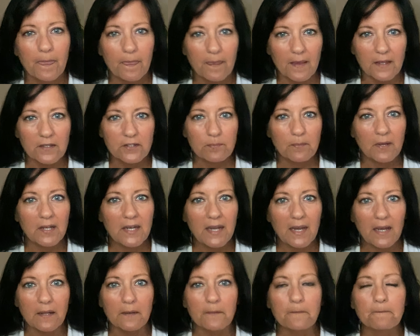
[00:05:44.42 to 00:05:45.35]
That's my
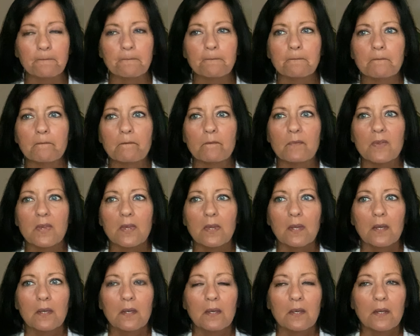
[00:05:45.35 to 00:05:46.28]
dad.
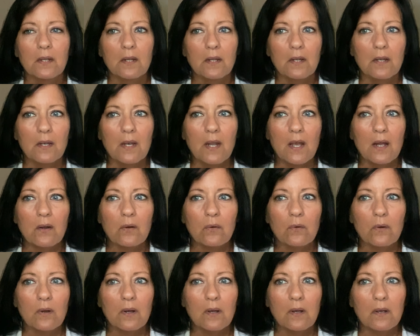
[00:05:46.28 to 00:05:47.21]

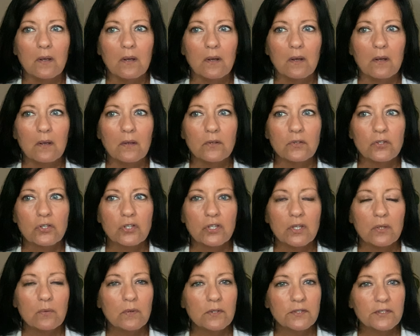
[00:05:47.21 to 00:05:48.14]
Now,
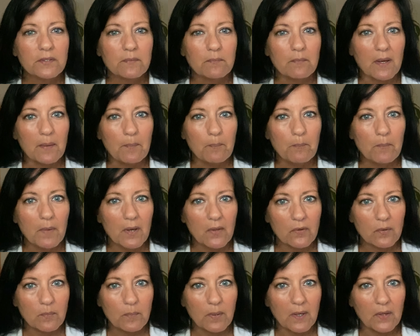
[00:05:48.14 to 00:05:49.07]
she wasn't my
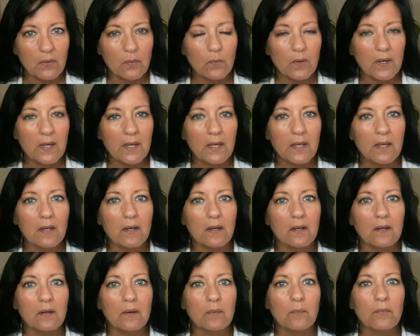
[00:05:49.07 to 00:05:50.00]
mother, by the way.
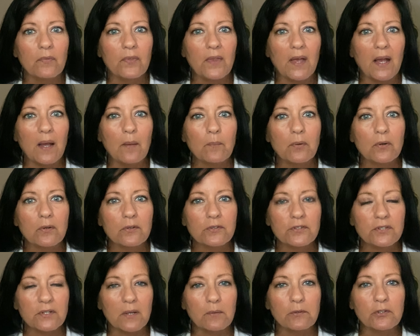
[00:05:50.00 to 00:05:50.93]
That
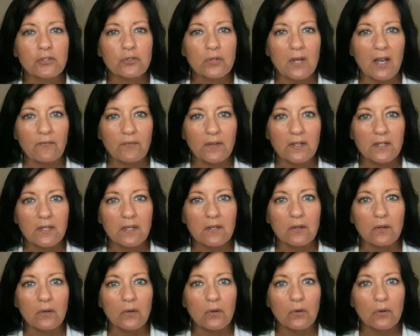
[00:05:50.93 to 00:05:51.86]
person, I was trafficked
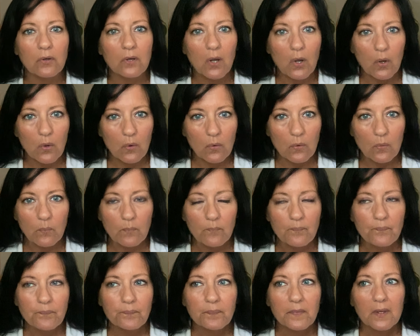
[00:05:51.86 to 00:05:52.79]
into her home
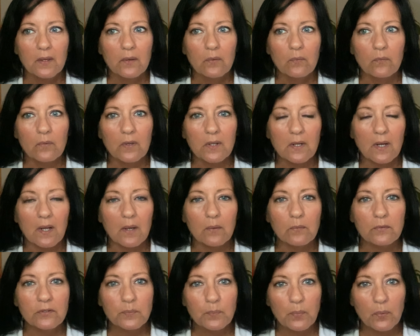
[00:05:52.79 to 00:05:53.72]
when I
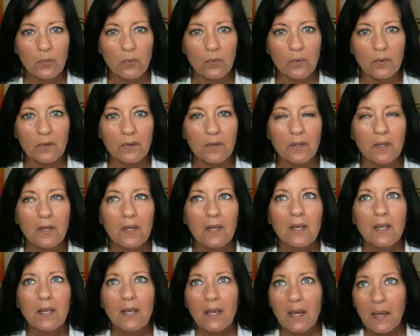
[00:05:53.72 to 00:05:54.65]
was born.
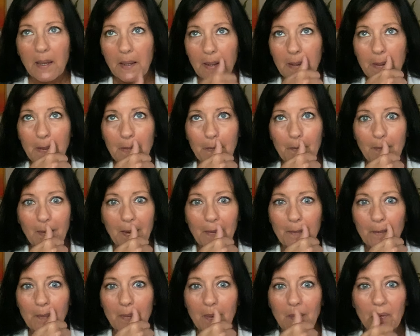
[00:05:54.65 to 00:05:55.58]
And my
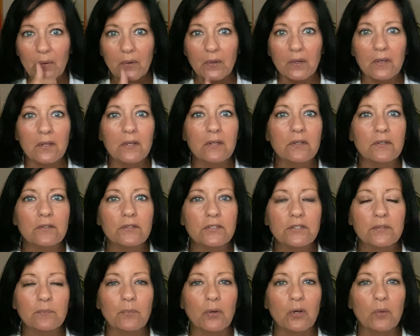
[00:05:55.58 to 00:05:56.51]
mother
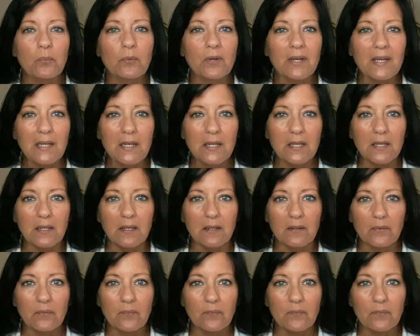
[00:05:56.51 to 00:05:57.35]
is Barbara Eden.